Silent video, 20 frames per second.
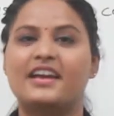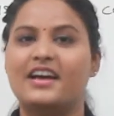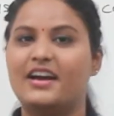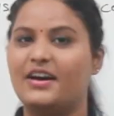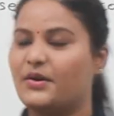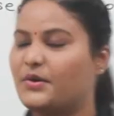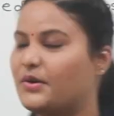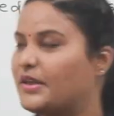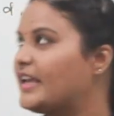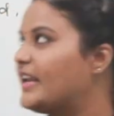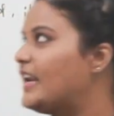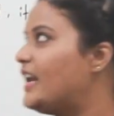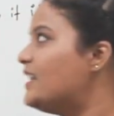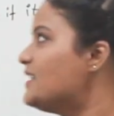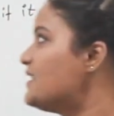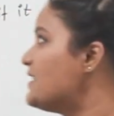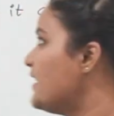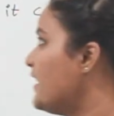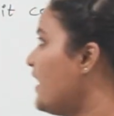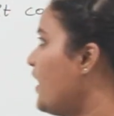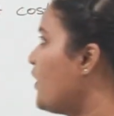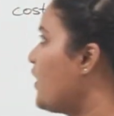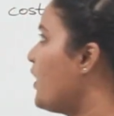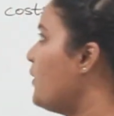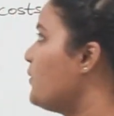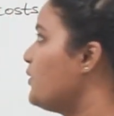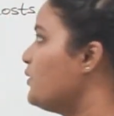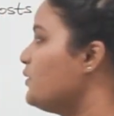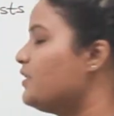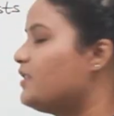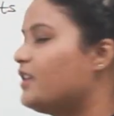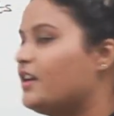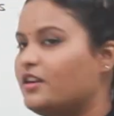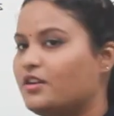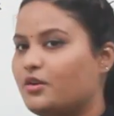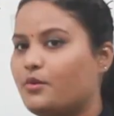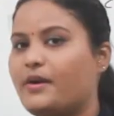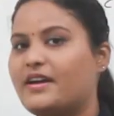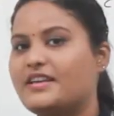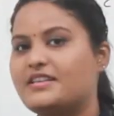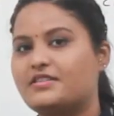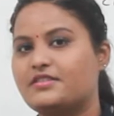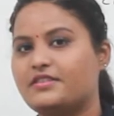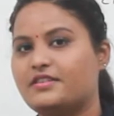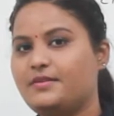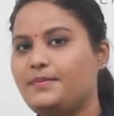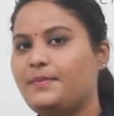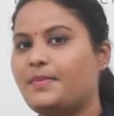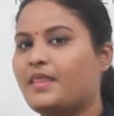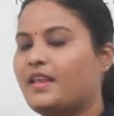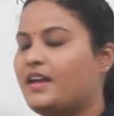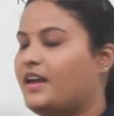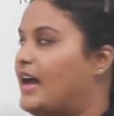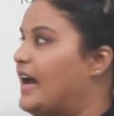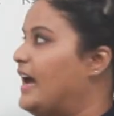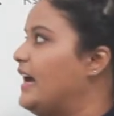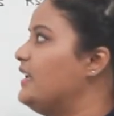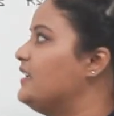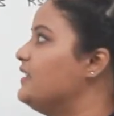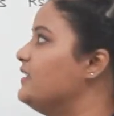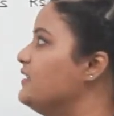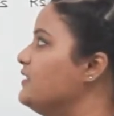Okay class, now come to the third question, and